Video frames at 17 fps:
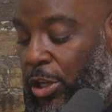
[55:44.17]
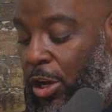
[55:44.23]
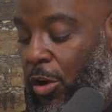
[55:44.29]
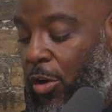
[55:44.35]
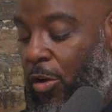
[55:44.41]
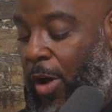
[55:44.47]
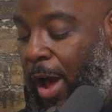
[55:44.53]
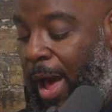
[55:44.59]

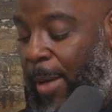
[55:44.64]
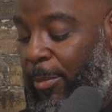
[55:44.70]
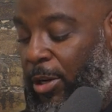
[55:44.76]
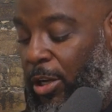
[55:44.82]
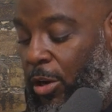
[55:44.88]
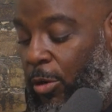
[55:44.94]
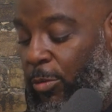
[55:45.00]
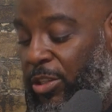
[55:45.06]
So I'm
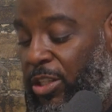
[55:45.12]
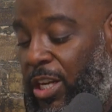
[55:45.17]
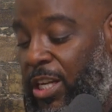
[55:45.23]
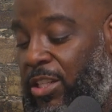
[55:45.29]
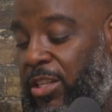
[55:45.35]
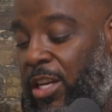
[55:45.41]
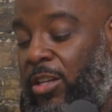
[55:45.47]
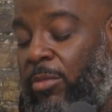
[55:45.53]
gonna go with
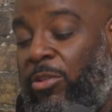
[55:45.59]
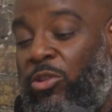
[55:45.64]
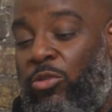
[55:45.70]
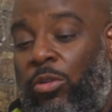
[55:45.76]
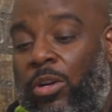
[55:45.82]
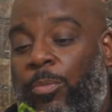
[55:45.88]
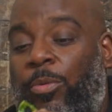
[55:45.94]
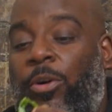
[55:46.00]
each
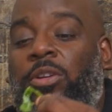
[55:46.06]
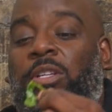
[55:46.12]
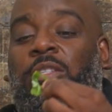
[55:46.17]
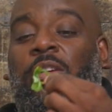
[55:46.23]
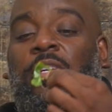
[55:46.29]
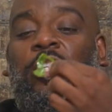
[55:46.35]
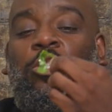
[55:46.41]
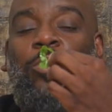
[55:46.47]
individual component.
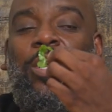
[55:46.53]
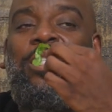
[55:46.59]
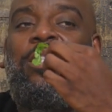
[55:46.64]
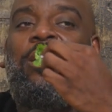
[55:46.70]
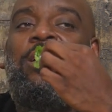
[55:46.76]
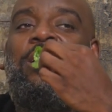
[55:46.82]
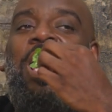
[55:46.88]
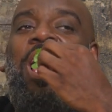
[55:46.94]
So he dressed
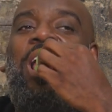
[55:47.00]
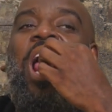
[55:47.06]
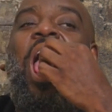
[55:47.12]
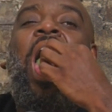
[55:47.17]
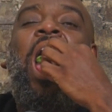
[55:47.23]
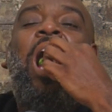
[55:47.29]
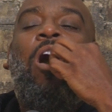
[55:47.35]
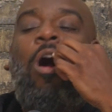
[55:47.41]
okay. the
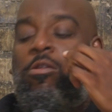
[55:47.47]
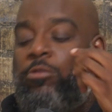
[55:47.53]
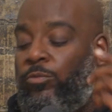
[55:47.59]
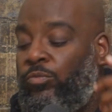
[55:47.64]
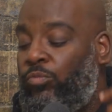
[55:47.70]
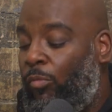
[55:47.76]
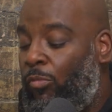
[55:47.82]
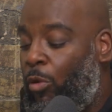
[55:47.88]
salad. Okay,
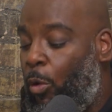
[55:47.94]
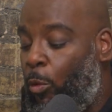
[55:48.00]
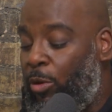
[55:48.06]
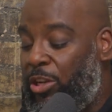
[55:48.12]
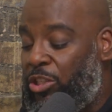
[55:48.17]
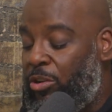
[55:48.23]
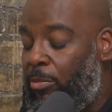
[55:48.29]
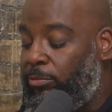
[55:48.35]
okay.
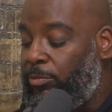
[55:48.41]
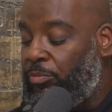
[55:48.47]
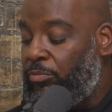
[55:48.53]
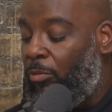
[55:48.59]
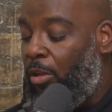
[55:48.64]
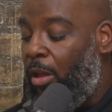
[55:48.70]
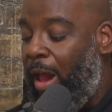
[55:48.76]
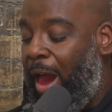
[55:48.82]
Which
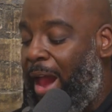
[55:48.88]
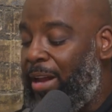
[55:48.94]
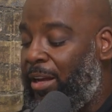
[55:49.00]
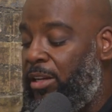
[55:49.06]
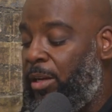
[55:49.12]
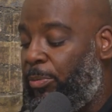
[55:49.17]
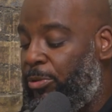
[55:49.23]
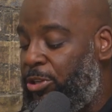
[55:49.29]
I
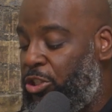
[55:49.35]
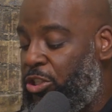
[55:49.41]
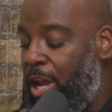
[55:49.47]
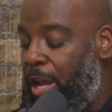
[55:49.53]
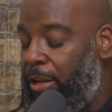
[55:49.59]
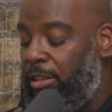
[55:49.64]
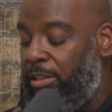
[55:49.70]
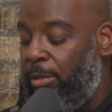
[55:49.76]
can
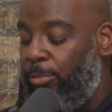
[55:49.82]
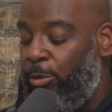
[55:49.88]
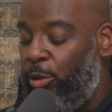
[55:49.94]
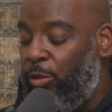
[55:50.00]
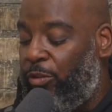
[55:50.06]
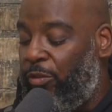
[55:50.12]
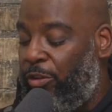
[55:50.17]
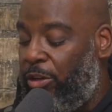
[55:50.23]
appreciate. It's a
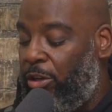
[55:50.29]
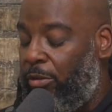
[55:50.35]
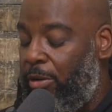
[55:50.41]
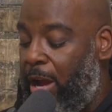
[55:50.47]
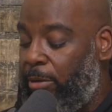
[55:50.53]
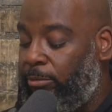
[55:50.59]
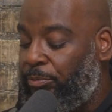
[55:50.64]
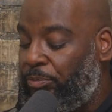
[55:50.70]
beautiful
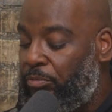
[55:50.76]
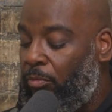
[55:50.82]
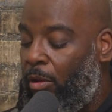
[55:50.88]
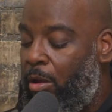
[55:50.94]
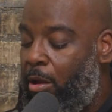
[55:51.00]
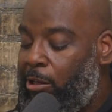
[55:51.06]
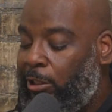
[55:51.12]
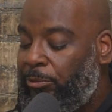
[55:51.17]
vinaigrette.
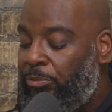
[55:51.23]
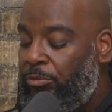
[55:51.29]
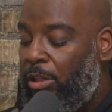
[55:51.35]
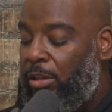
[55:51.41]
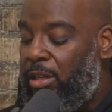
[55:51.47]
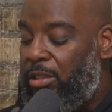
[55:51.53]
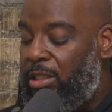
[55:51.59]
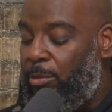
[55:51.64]

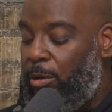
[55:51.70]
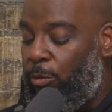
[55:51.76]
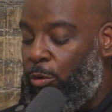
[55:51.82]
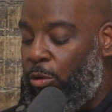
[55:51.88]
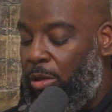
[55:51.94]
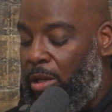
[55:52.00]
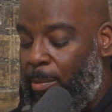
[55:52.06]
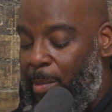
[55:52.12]
There's some
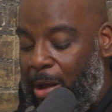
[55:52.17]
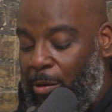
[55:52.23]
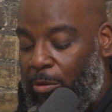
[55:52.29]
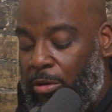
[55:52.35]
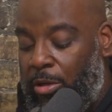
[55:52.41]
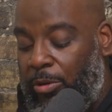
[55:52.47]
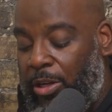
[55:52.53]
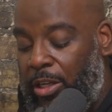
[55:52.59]
arugula and
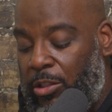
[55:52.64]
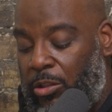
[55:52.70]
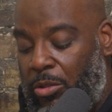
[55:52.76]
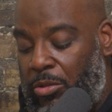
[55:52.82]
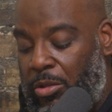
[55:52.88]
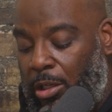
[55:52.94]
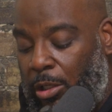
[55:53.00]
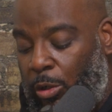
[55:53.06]
microgreens,
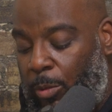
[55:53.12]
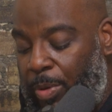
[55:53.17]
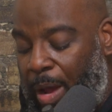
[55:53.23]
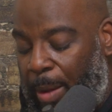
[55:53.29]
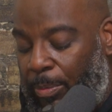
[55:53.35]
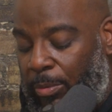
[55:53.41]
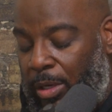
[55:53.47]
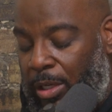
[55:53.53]
so you get a little
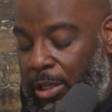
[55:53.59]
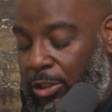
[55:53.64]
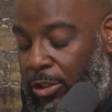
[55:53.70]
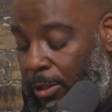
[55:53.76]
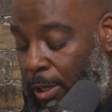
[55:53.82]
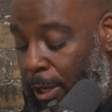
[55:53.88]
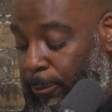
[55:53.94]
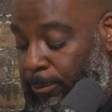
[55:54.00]

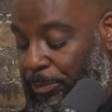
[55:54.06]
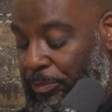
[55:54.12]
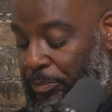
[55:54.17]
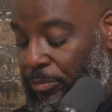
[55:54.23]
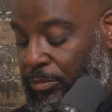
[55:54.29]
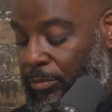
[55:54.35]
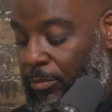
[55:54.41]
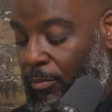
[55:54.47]
pepperiness in there.
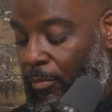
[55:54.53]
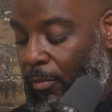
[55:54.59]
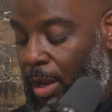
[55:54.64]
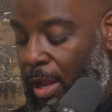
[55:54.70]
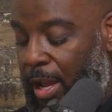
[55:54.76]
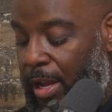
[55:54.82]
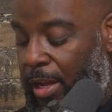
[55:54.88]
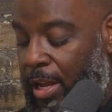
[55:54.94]

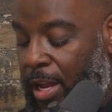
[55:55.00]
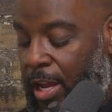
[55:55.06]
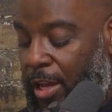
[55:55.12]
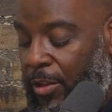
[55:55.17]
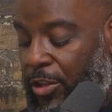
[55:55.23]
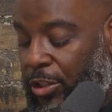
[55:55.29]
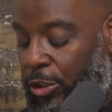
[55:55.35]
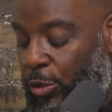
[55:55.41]

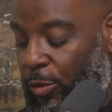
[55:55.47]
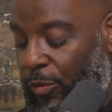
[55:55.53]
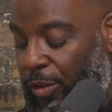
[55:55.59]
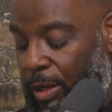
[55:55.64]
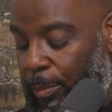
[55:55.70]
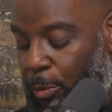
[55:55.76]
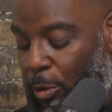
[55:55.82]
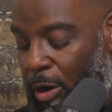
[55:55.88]
The sous
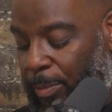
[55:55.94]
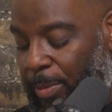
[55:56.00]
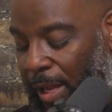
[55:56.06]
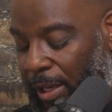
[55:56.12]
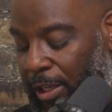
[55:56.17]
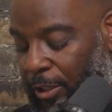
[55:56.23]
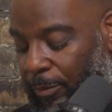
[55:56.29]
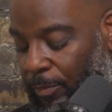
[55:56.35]
vide pork
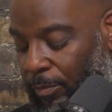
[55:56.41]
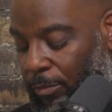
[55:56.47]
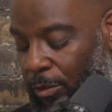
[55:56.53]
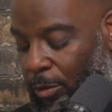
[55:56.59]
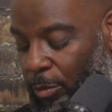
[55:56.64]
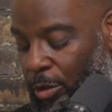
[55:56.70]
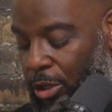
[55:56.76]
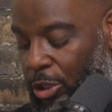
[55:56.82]
belly,
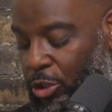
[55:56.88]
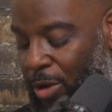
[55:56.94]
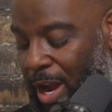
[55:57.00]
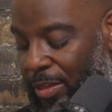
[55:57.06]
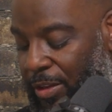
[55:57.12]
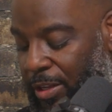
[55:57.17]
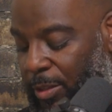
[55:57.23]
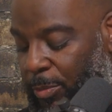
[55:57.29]
we're gonna
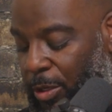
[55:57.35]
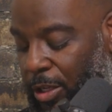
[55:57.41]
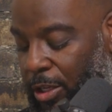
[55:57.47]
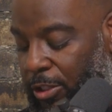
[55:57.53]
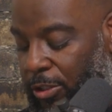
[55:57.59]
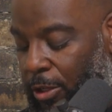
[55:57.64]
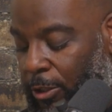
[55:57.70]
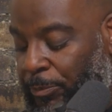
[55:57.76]
try this
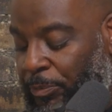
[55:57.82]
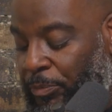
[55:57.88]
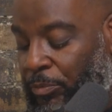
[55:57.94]
because